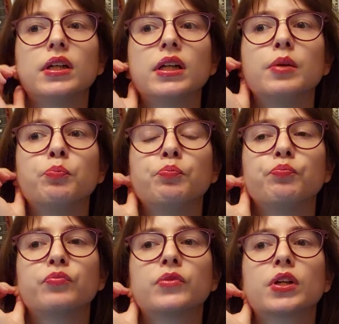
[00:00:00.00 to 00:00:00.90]
um,
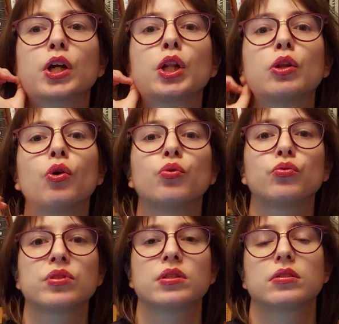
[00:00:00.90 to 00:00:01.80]

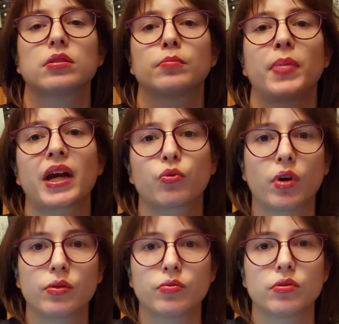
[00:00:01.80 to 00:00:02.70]
closed
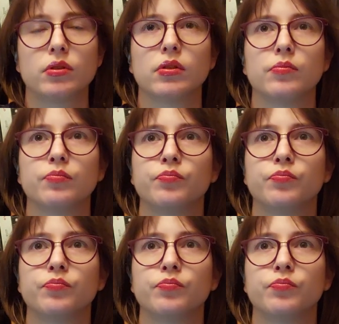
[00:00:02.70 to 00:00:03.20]
background uh,